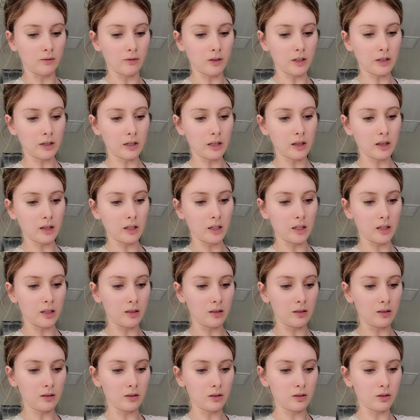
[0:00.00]
Very
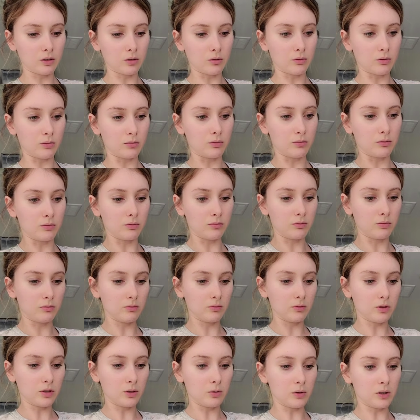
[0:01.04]
thin, so
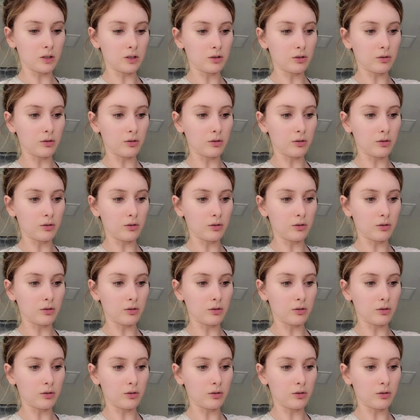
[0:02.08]
do it